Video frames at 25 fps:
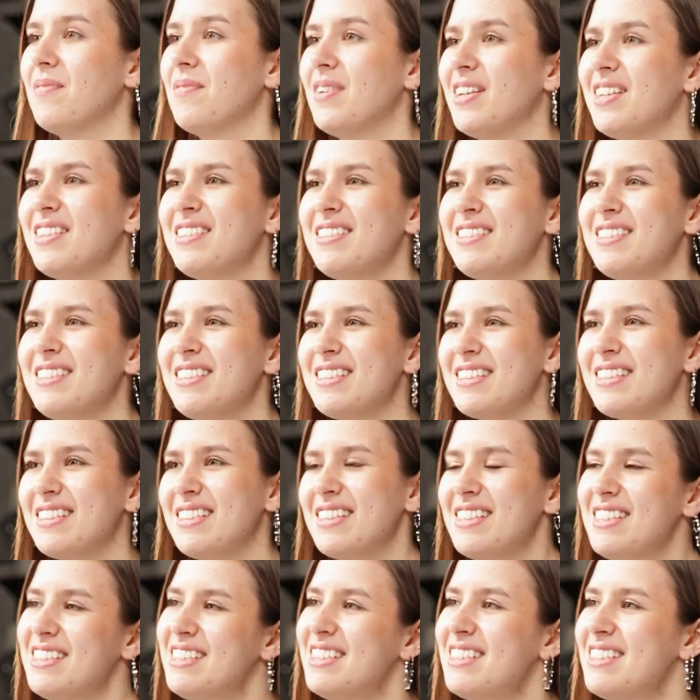And
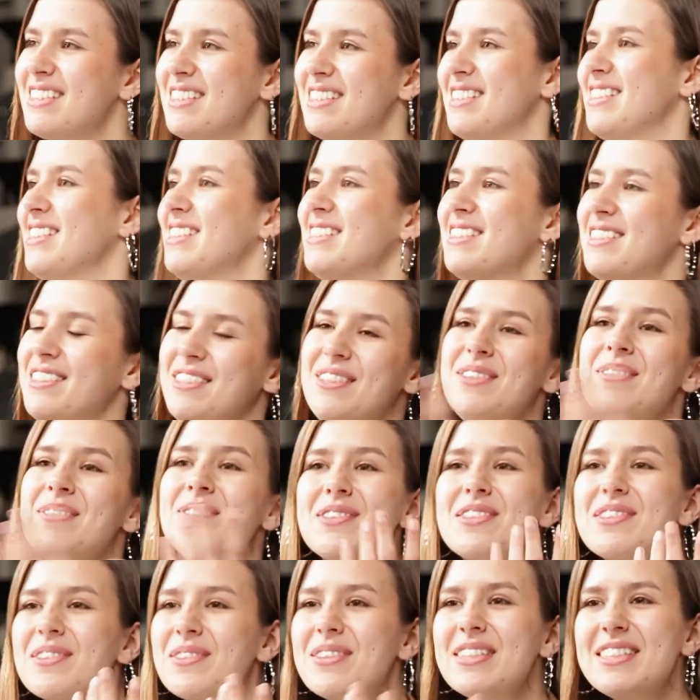it's huge,
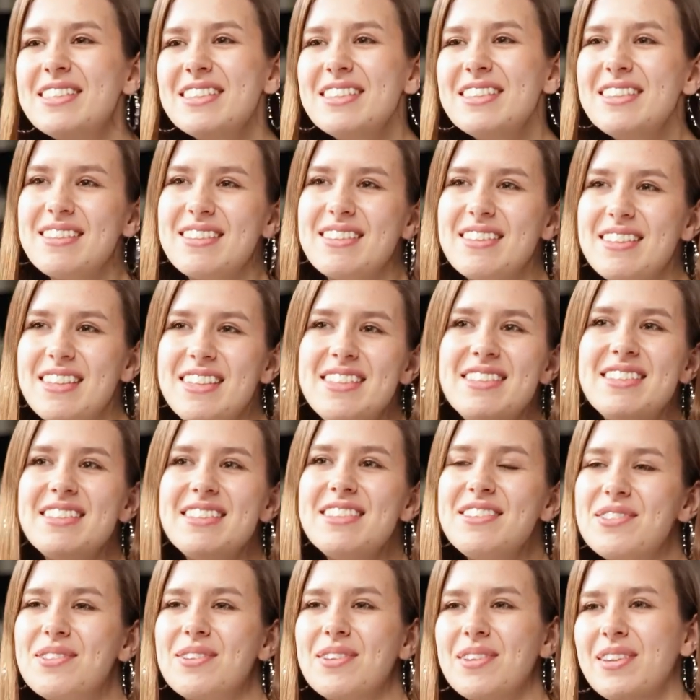so is it easy
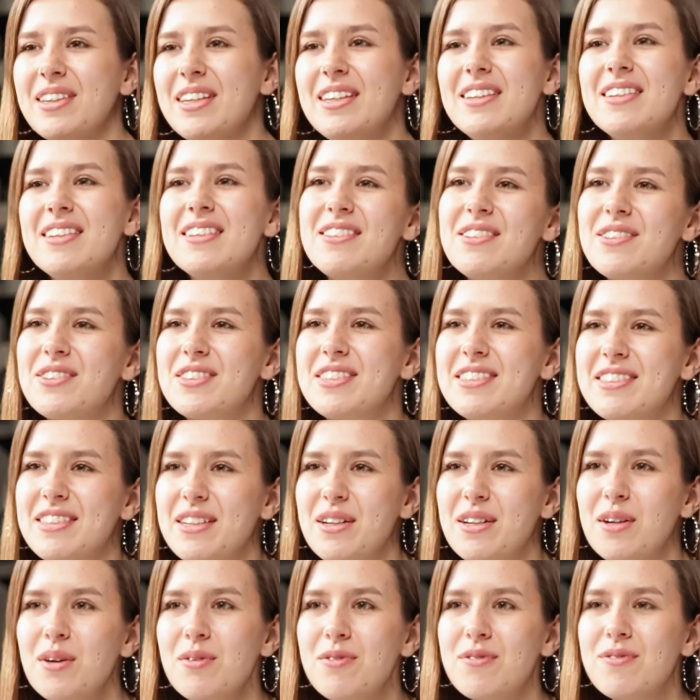to clean it
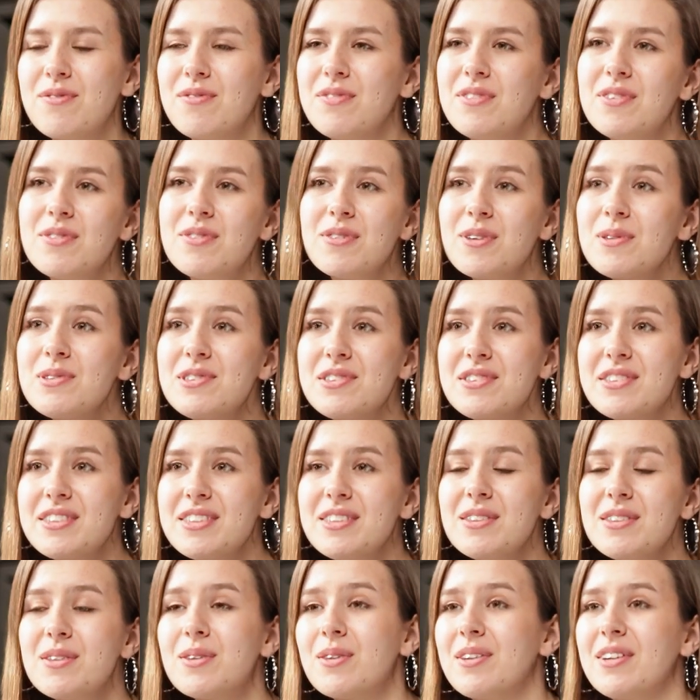yourself, the
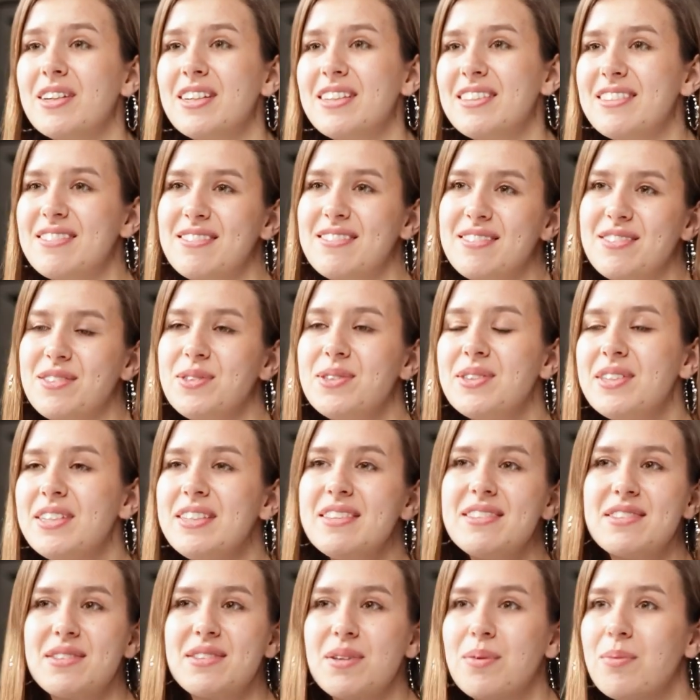roaster, or do you
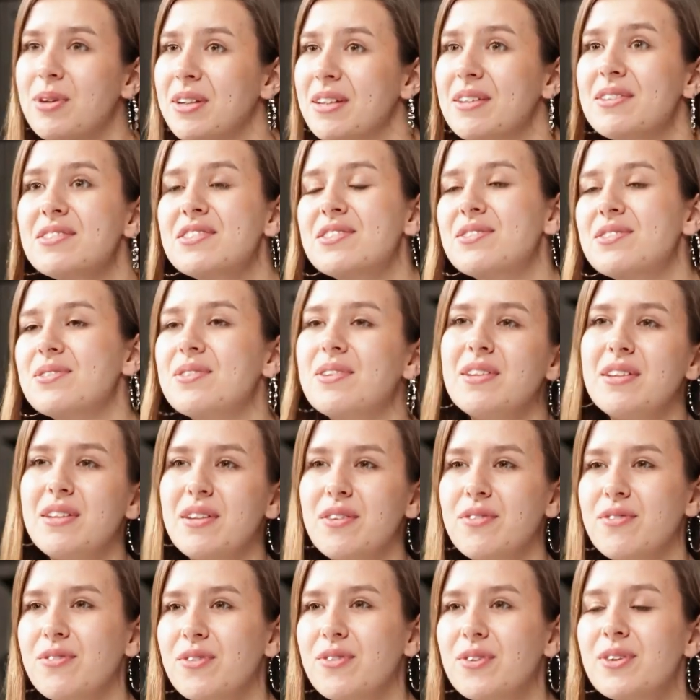need someone else to clean
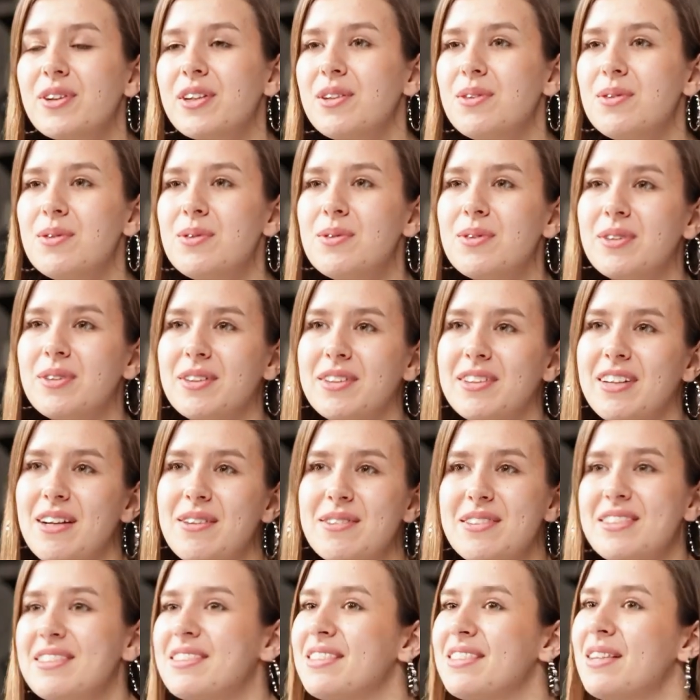it for you, or how
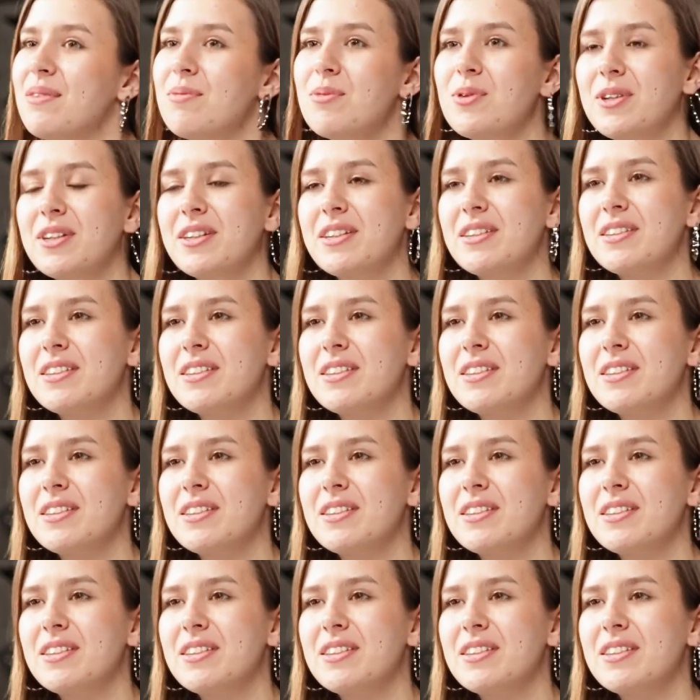does that work?